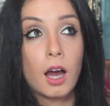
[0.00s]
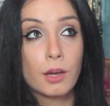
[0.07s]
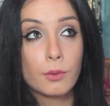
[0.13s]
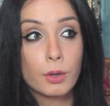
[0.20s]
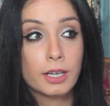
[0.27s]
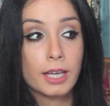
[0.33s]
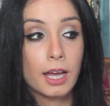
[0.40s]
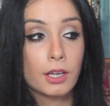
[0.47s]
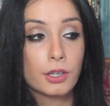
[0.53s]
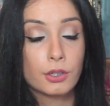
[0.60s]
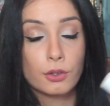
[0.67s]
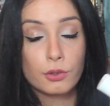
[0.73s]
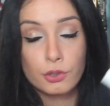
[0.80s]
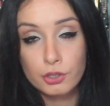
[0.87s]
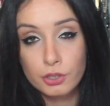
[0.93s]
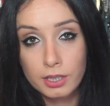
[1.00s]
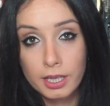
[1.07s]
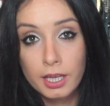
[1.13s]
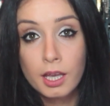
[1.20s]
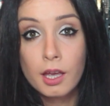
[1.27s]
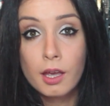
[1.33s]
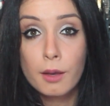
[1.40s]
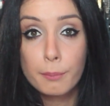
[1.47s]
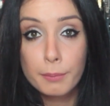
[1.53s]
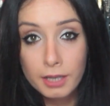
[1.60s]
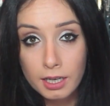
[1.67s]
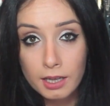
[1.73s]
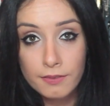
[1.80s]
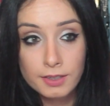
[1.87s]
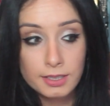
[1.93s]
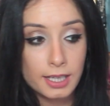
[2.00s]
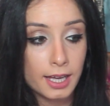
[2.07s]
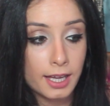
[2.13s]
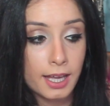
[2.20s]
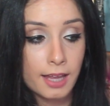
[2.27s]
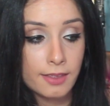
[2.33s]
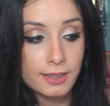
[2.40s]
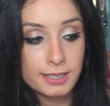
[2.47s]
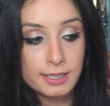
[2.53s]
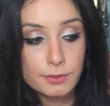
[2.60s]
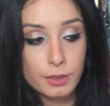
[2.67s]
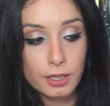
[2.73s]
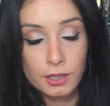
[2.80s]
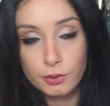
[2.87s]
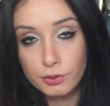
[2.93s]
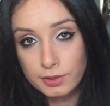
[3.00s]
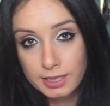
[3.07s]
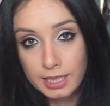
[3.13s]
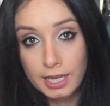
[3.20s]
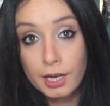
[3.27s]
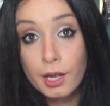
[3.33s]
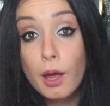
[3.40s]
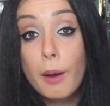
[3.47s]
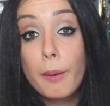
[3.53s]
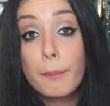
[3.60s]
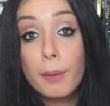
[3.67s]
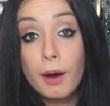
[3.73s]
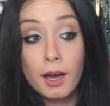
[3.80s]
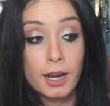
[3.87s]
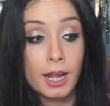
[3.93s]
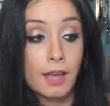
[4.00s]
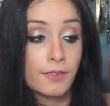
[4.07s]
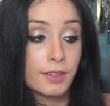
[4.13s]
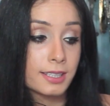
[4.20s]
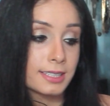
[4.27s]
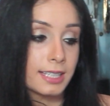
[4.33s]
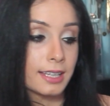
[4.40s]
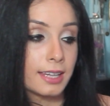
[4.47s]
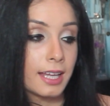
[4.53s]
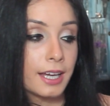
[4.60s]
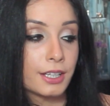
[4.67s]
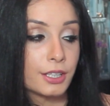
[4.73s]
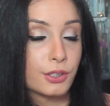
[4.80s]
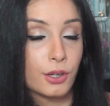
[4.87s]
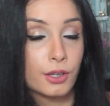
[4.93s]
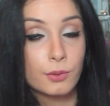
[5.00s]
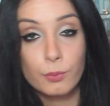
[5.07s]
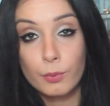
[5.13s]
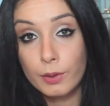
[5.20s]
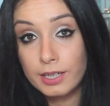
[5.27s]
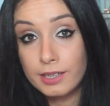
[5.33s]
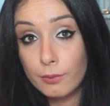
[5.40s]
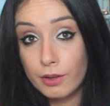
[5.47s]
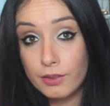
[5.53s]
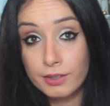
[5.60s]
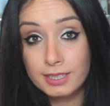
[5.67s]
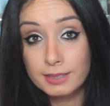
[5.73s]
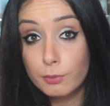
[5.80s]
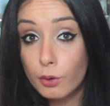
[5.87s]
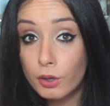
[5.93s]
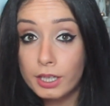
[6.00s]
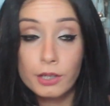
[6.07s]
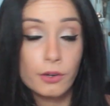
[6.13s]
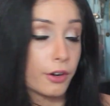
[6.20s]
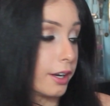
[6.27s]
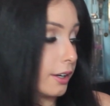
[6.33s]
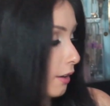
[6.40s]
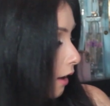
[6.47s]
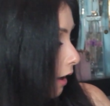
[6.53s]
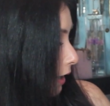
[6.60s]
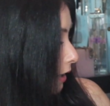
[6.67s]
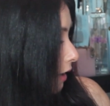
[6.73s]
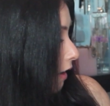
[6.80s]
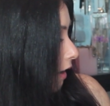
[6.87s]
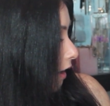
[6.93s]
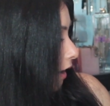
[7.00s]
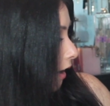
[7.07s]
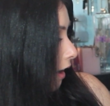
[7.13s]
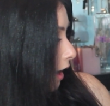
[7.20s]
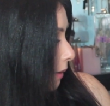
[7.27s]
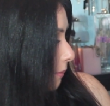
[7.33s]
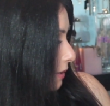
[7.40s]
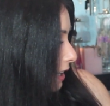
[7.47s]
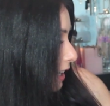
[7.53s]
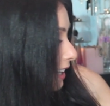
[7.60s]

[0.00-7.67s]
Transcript: I work out, you know, usually middle of the day, and this is when I use that. But having said that, you know, when, whether it's morning or at night, I'm